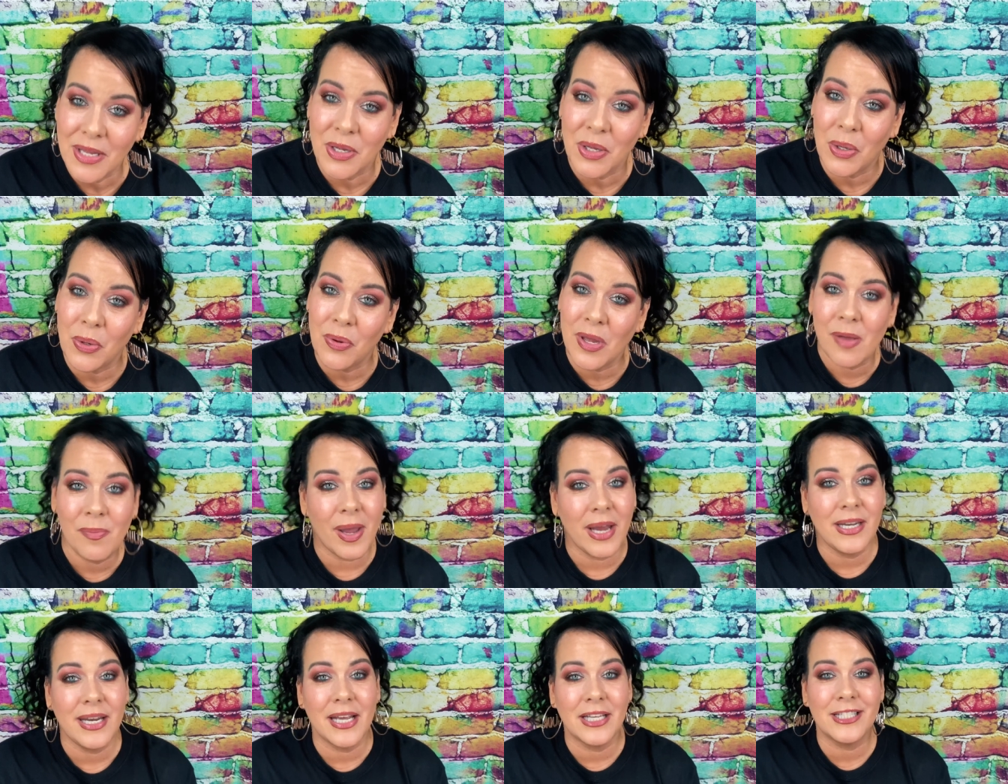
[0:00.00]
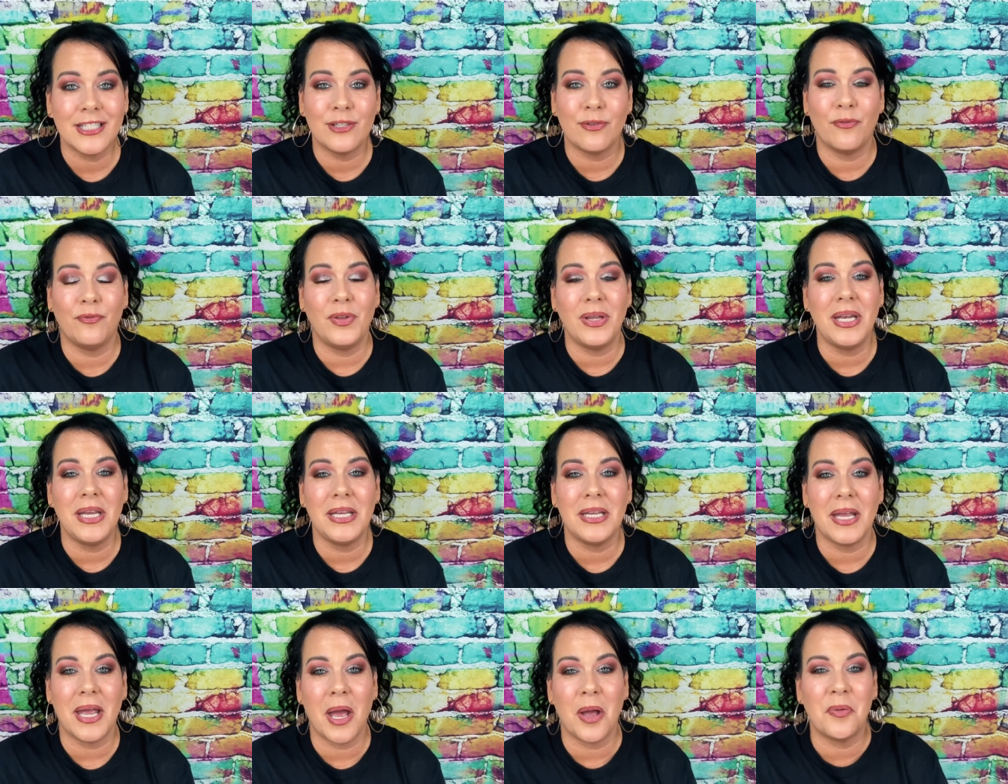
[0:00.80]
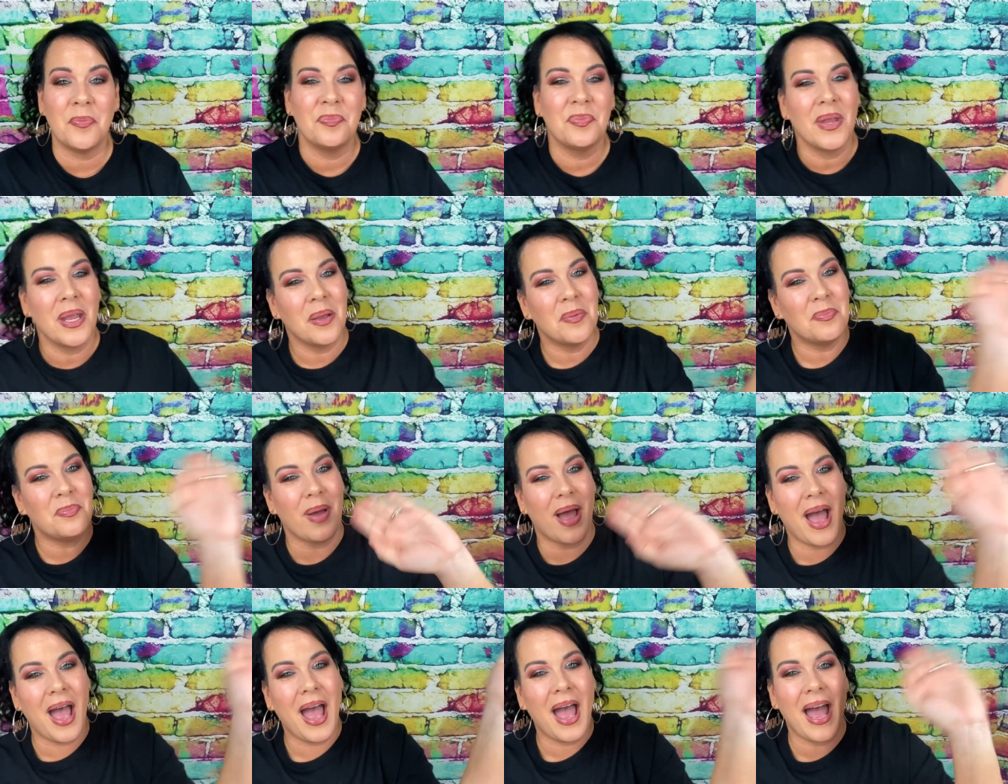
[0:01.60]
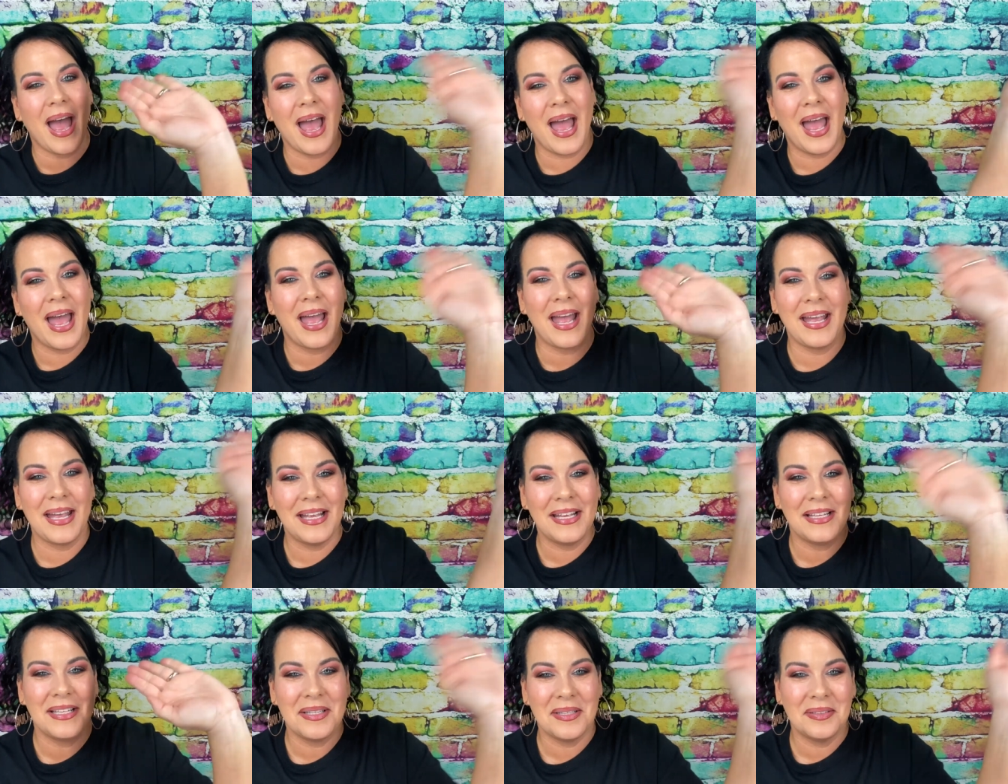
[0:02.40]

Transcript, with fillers: you in my next video. Bye.